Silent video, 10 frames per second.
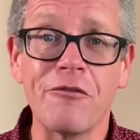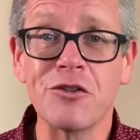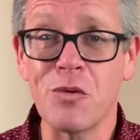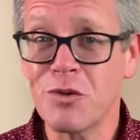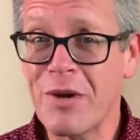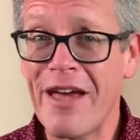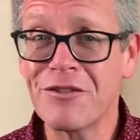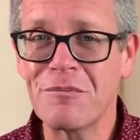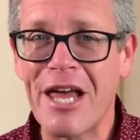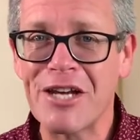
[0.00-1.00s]
So, so we have
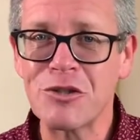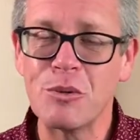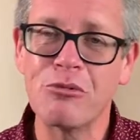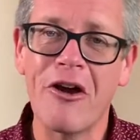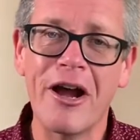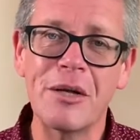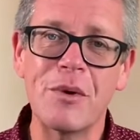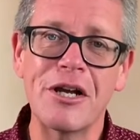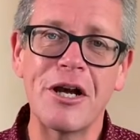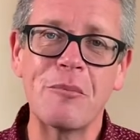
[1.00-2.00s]
some national pride when
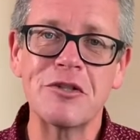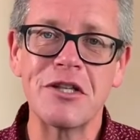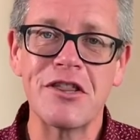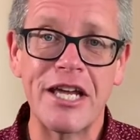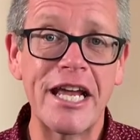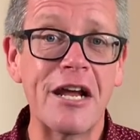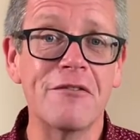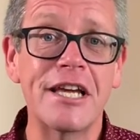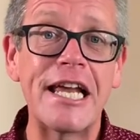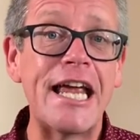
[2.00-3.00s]
it comes to thinking of
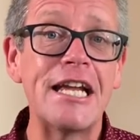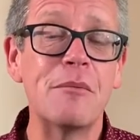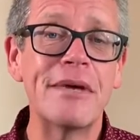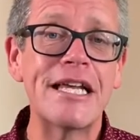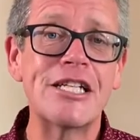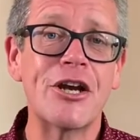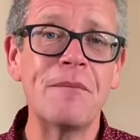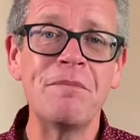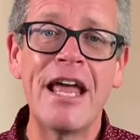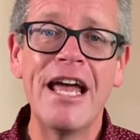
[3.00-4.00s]
the Canadian military
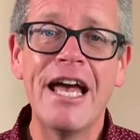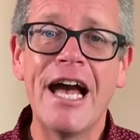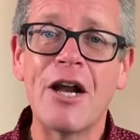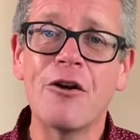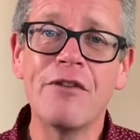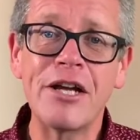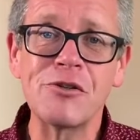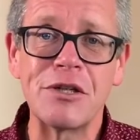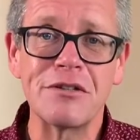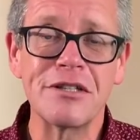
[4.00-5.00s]
and our
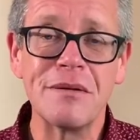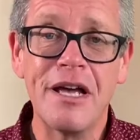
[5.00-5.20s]
veterans.